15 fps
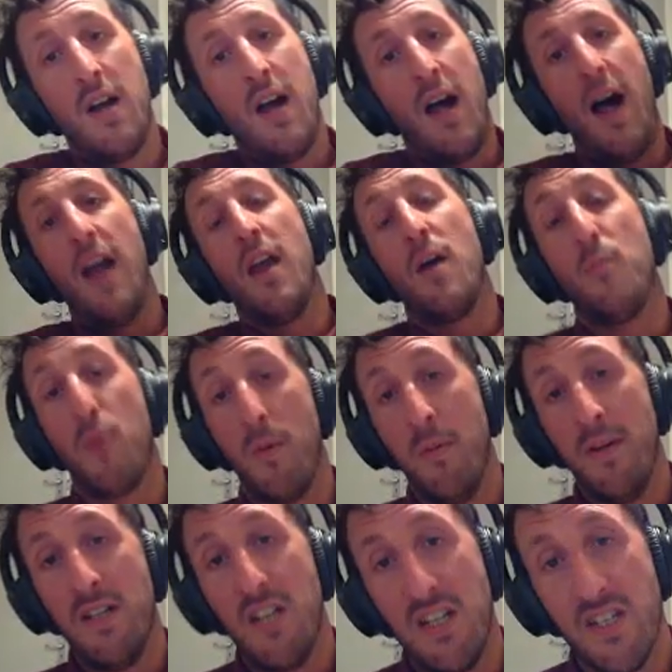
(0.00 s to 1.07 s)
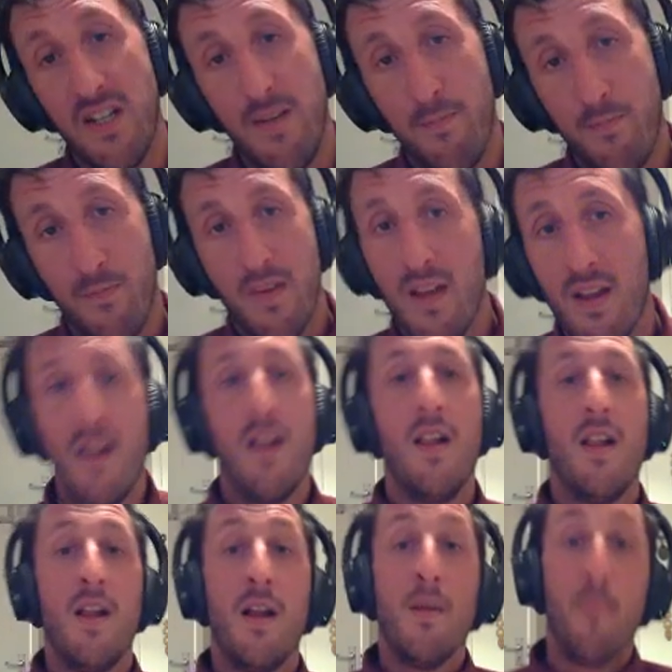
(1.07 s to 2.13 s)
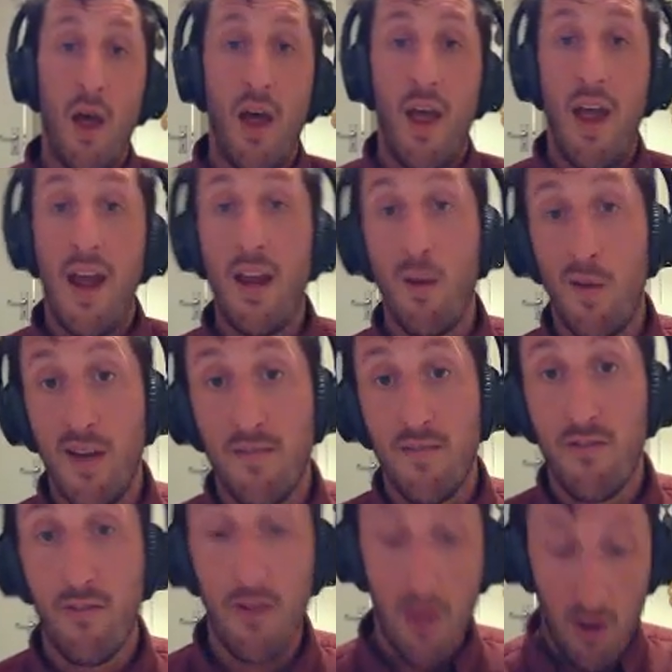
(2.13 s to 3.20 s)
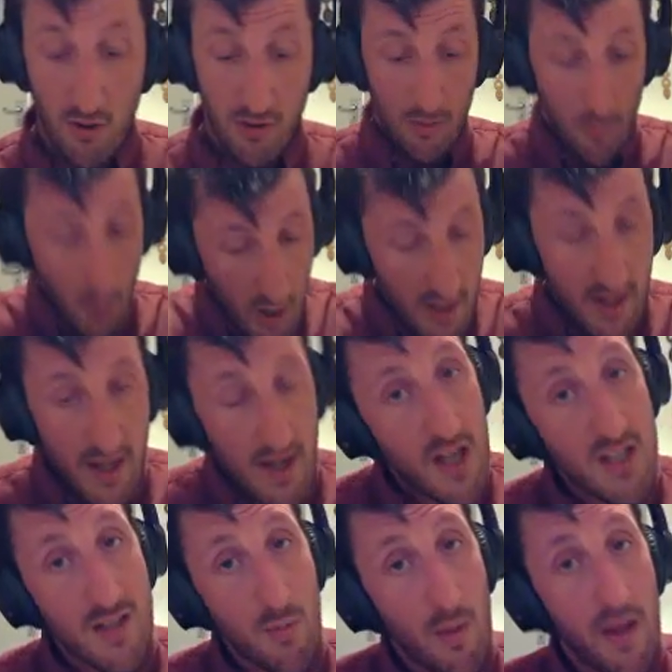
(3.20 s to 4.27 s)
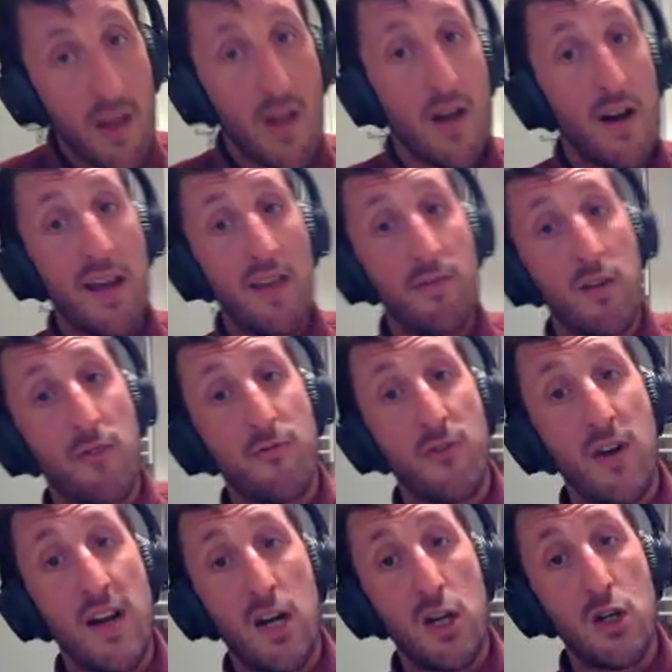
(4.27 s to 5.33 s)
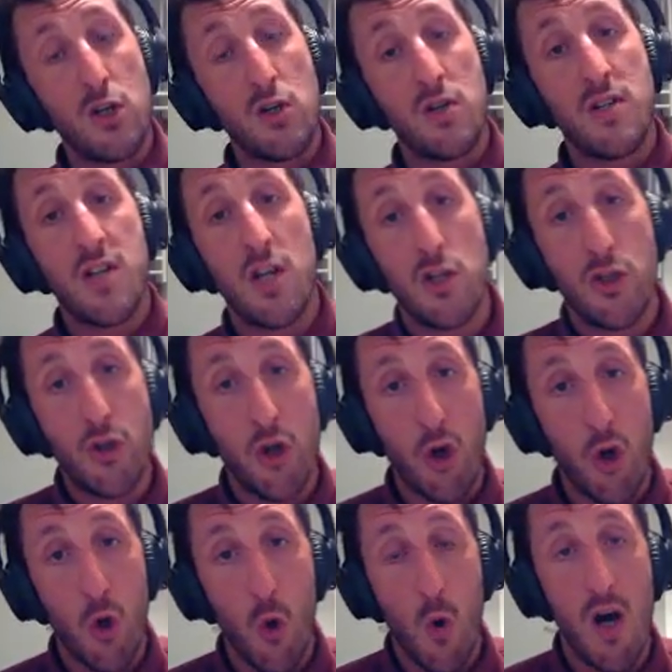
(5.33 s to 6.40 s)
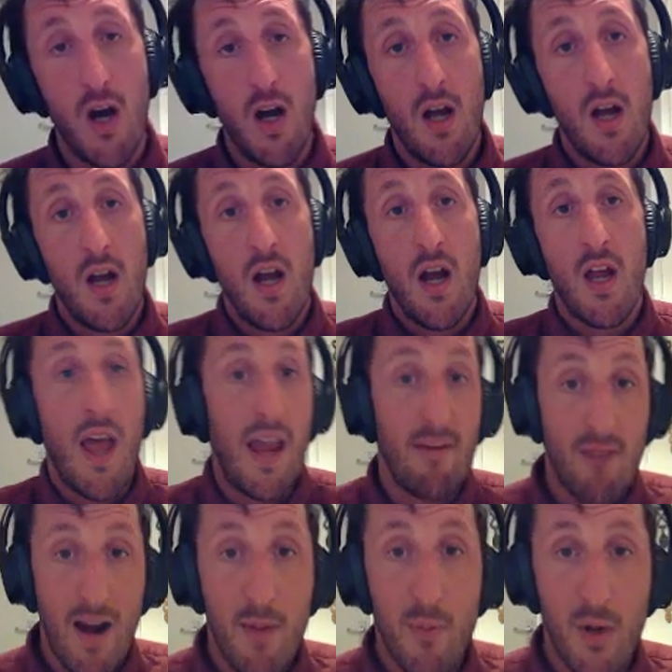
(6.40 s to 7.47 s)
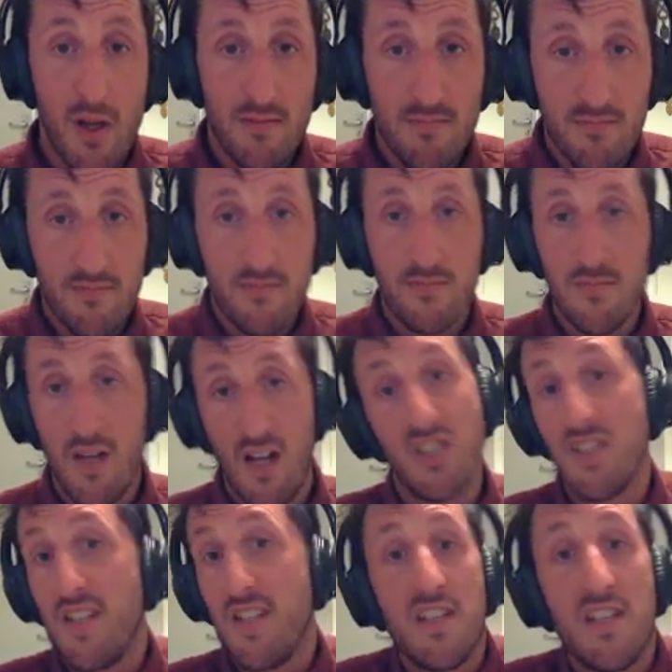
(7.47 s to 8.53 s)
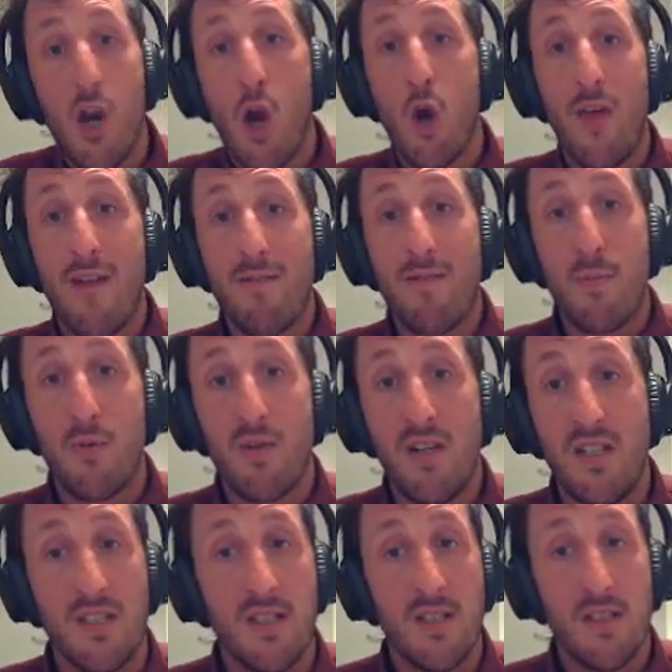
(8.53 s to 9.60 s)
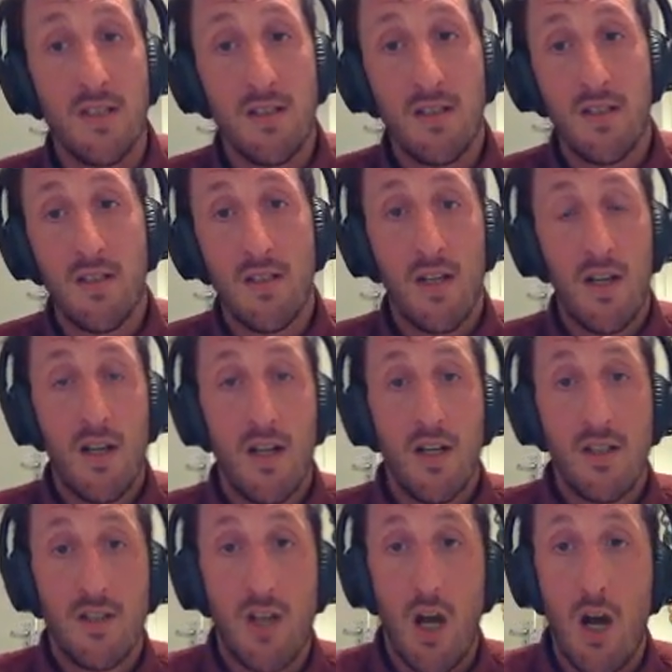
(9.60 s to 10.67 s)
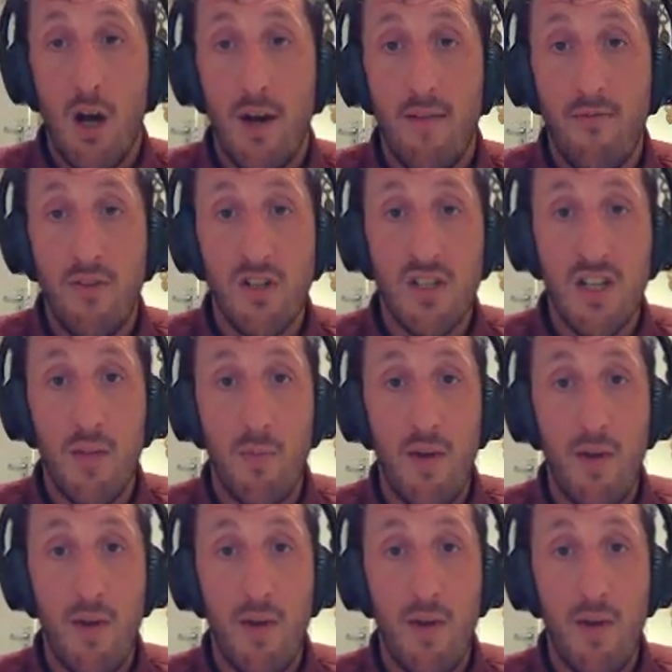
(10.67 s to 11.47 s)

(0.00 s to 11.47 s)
and I'll probably change it. But anyway, so for those who weren't here last week, I'm going to give you 3 clues to a rapper. I just need to know who that rapper is. So if you just give me a